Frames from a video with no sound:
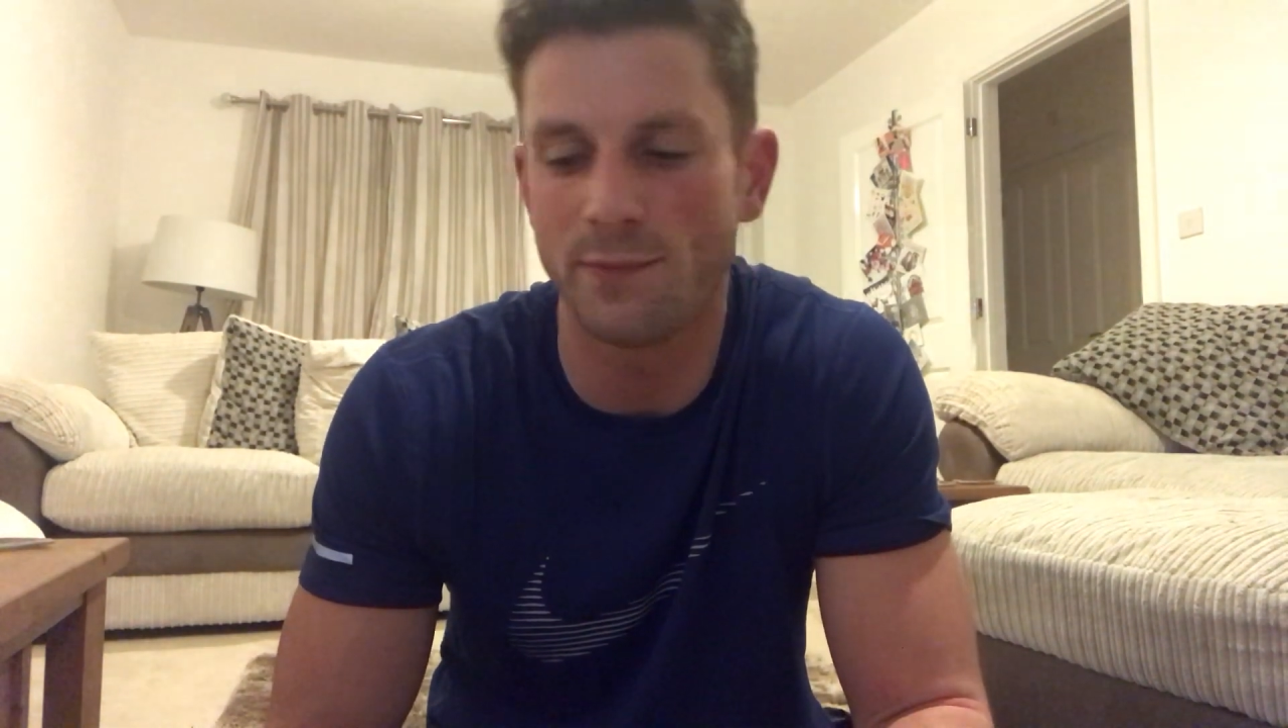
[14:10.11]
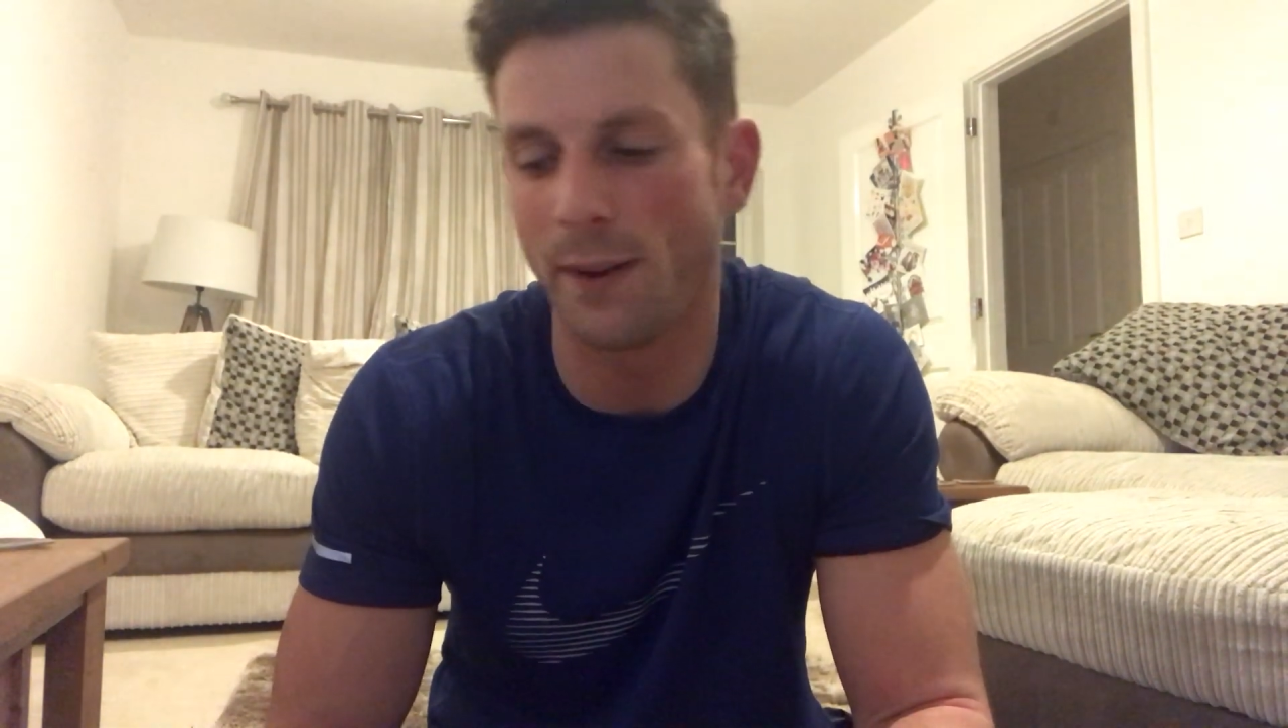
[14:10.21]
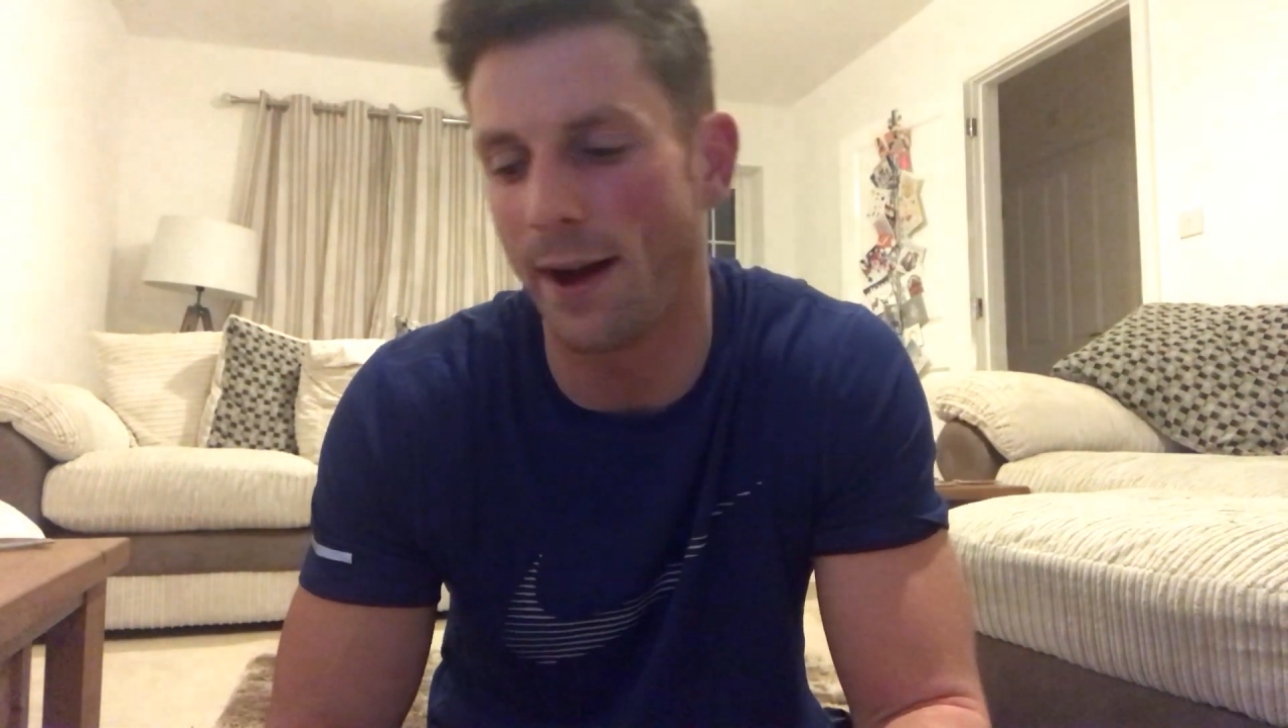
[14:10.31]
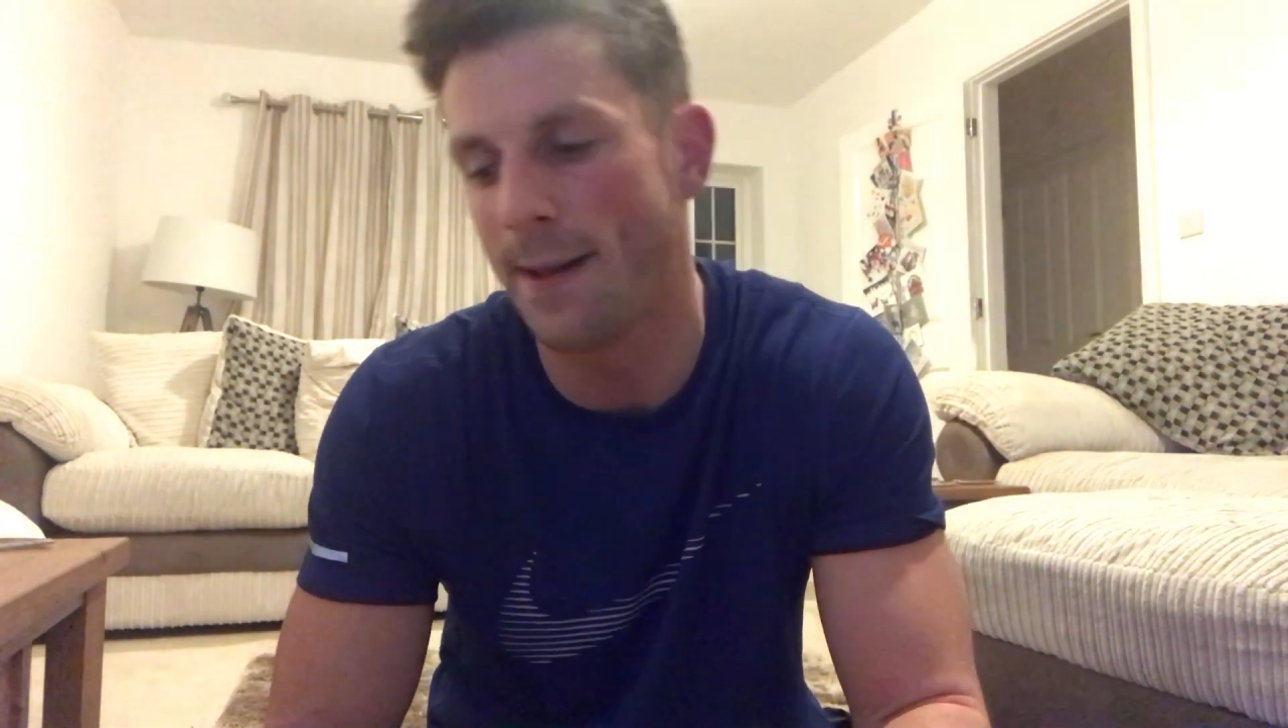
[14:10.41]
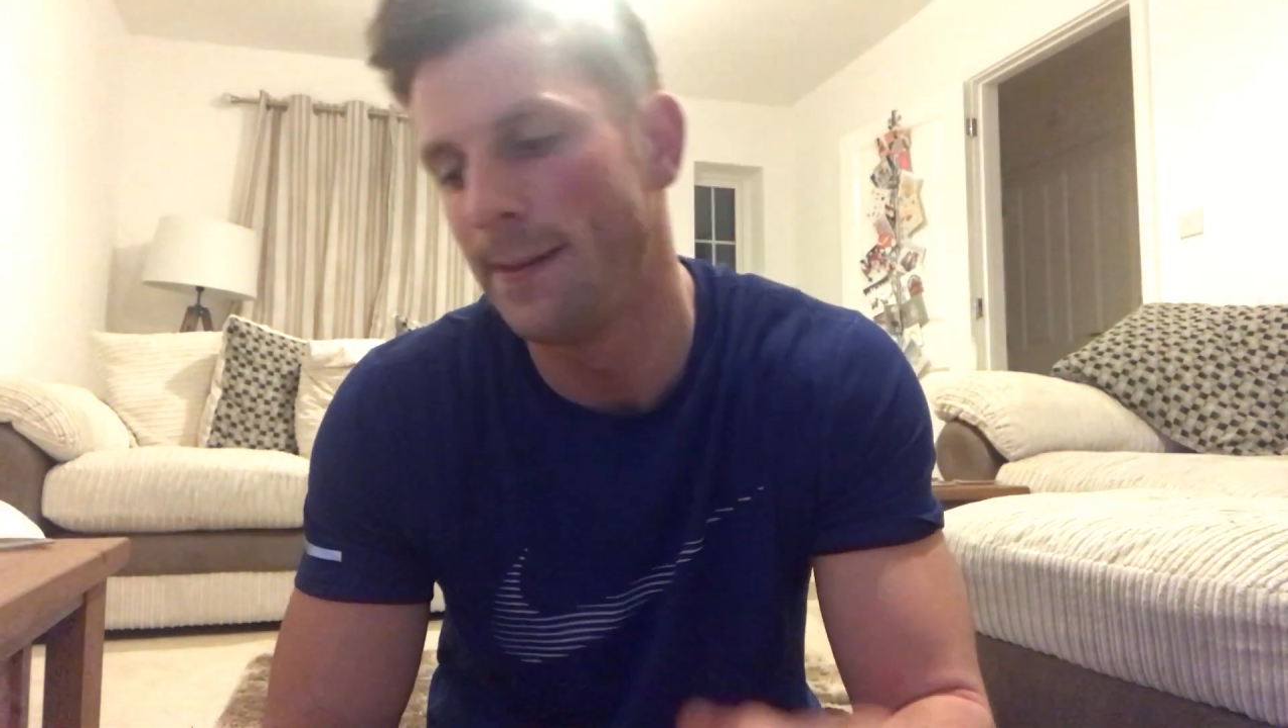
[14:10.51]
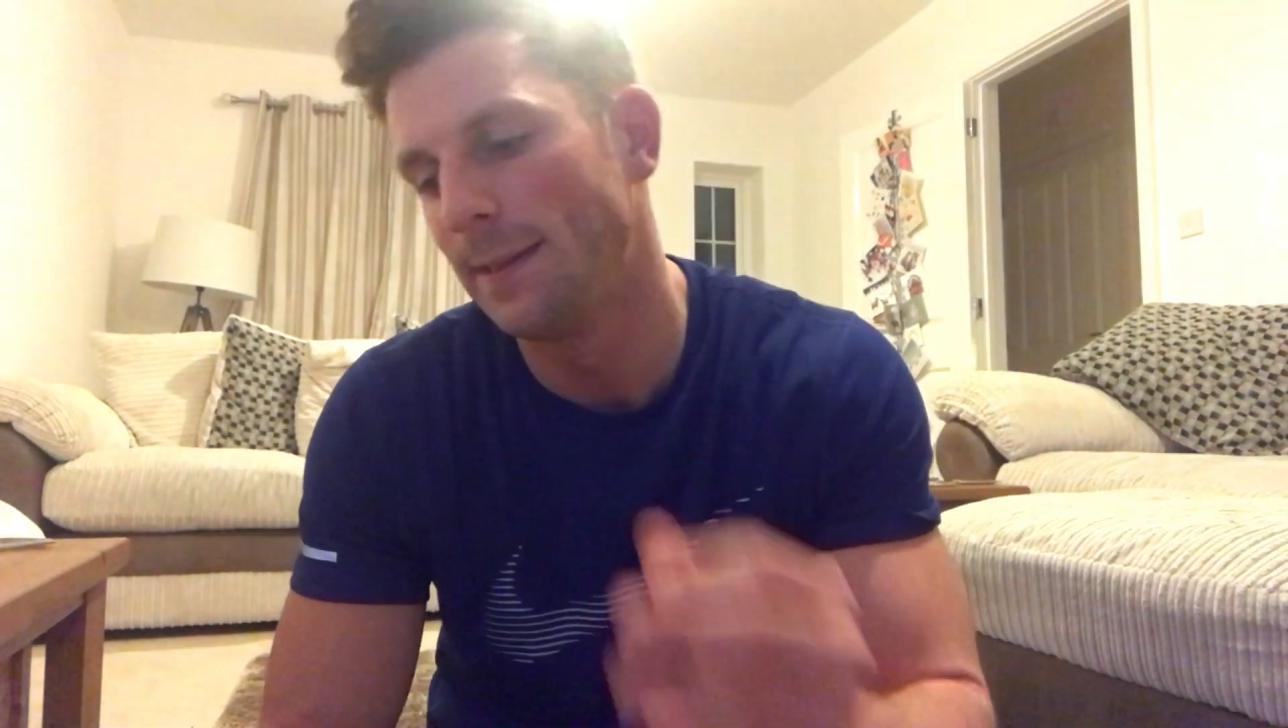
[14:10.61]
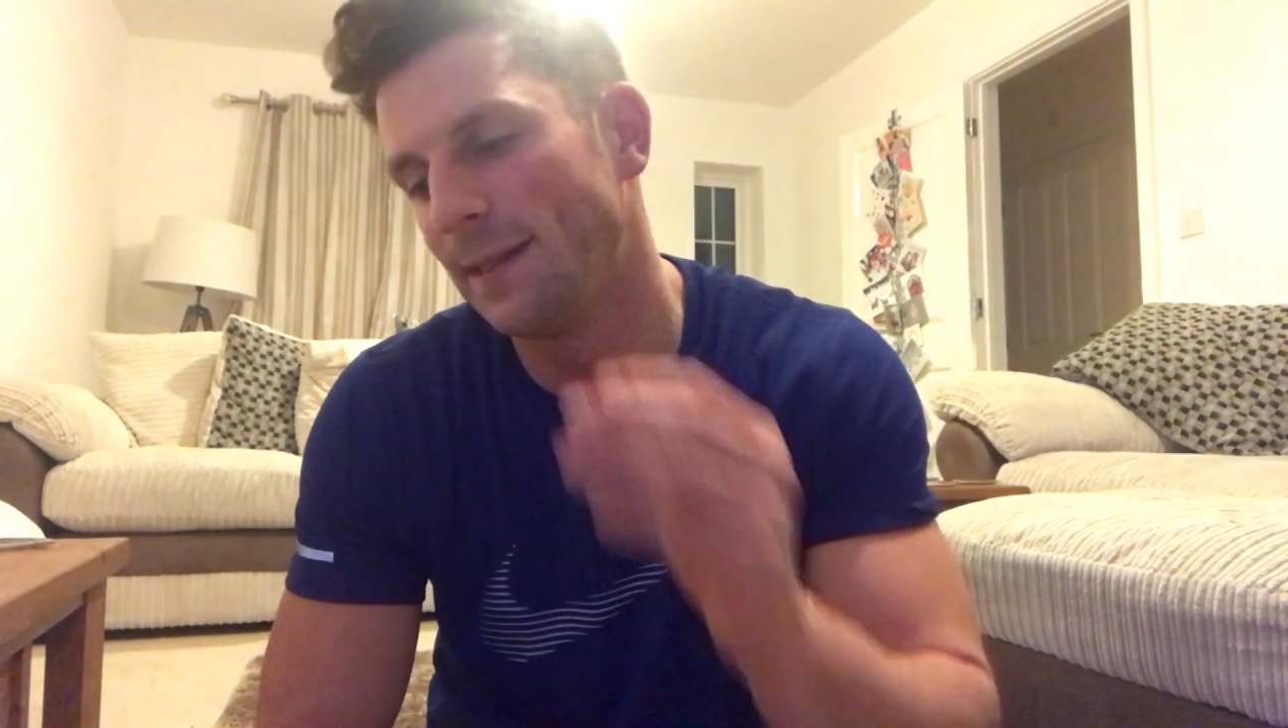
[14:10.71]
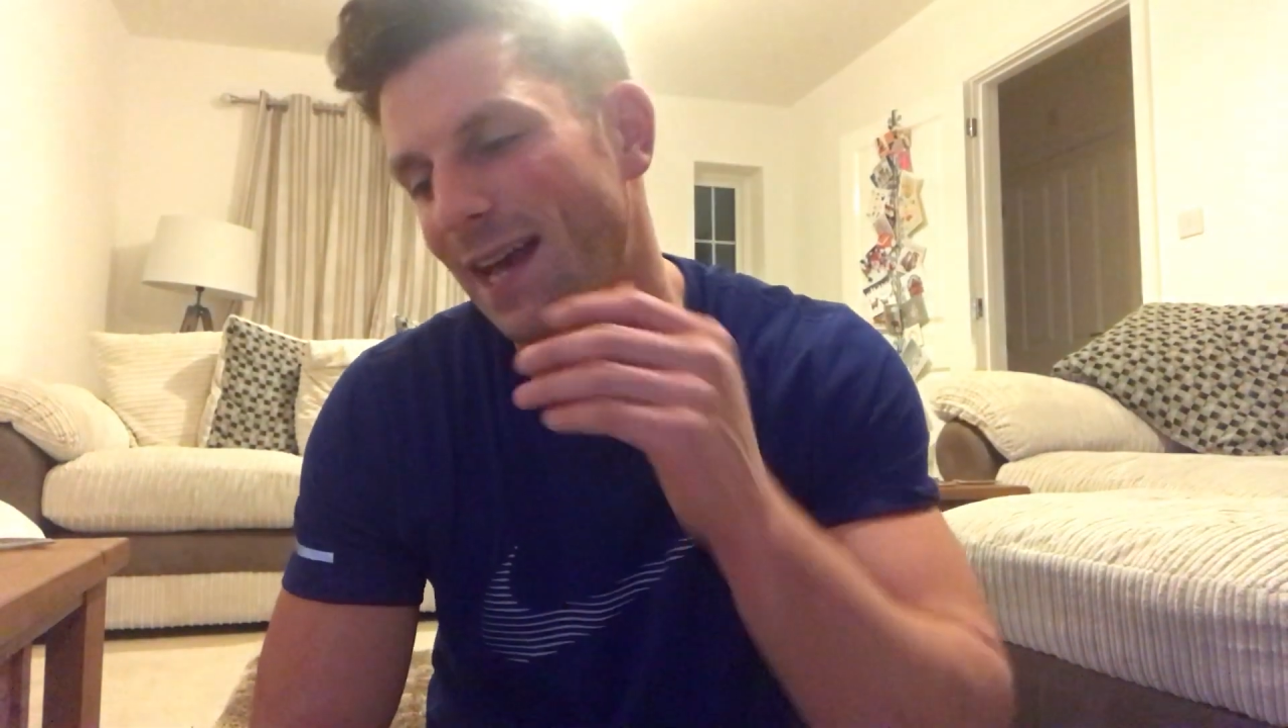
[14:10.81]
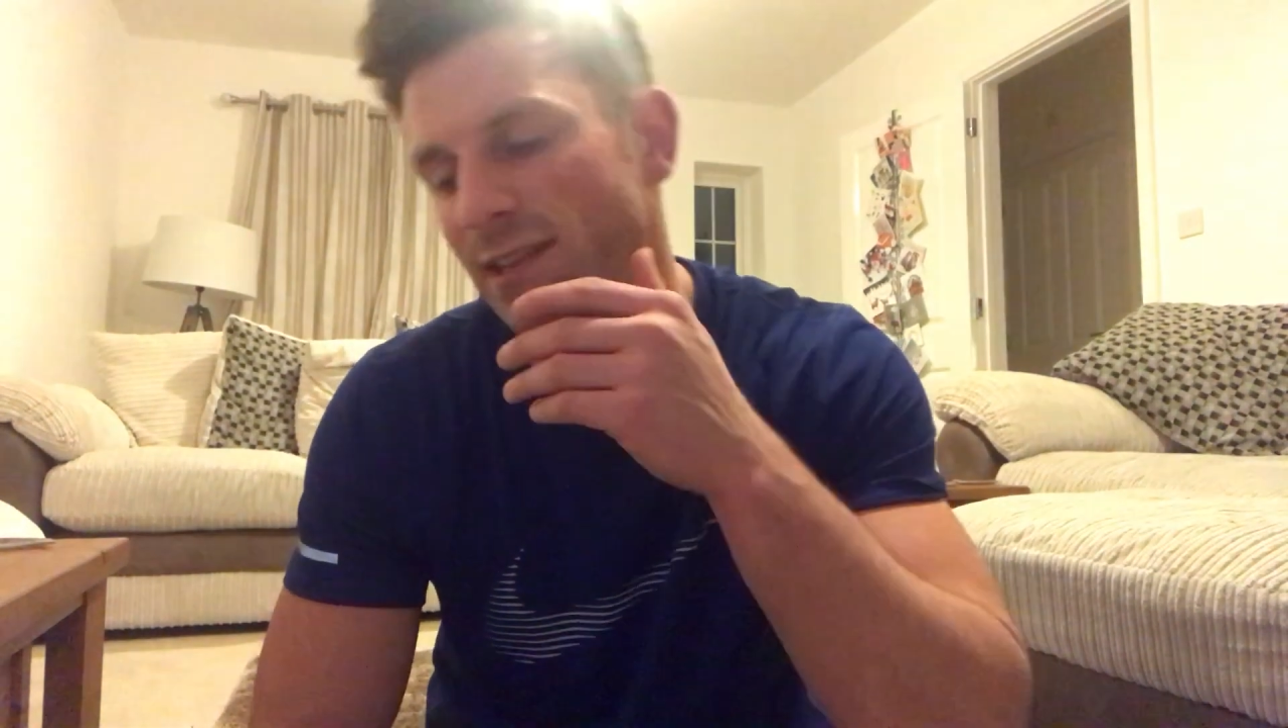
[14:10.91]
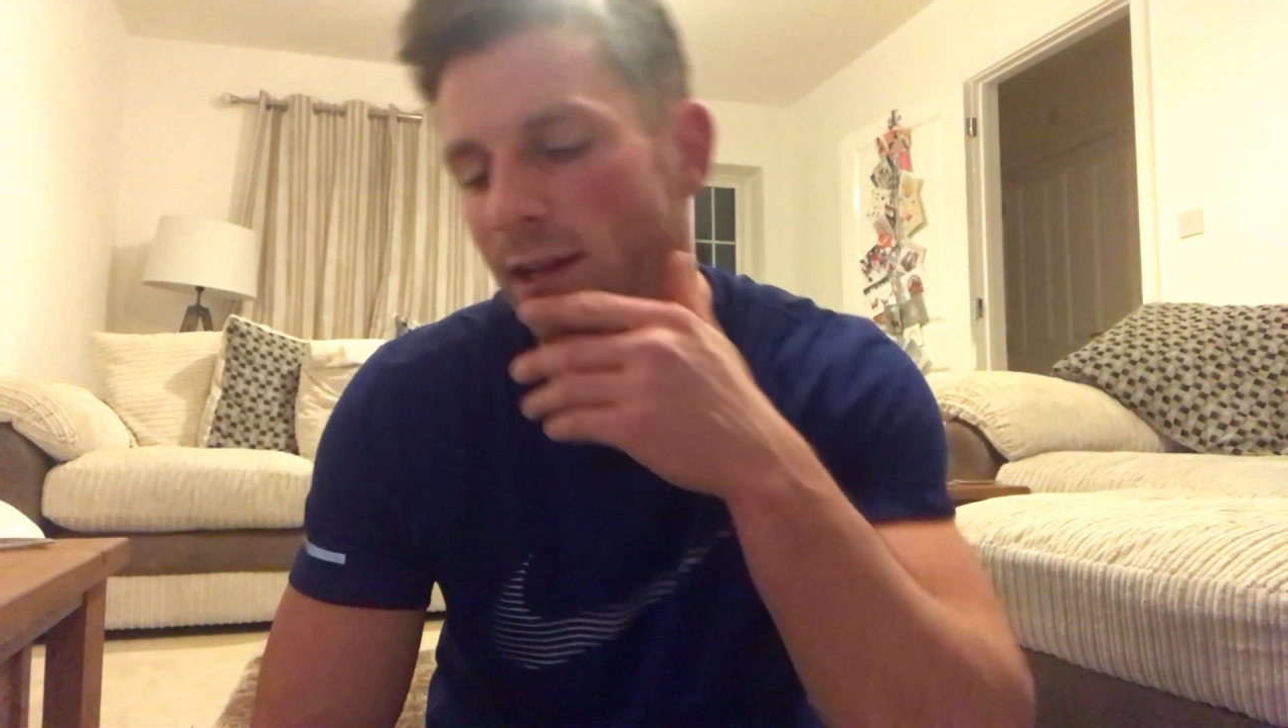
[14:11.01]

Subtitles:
But that's